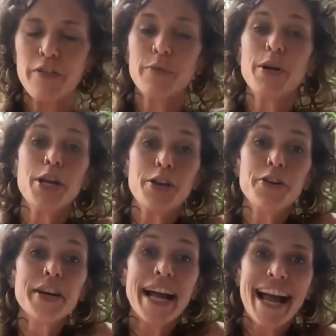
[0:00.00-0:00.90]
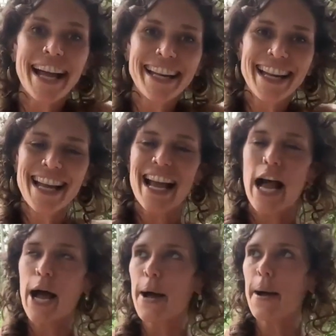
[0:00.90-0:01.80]
for where you're at.
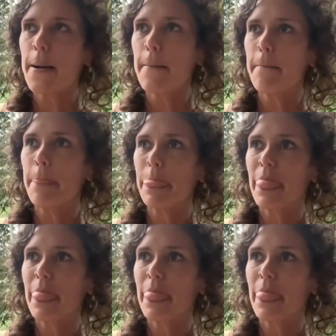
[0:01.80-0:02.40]
Um,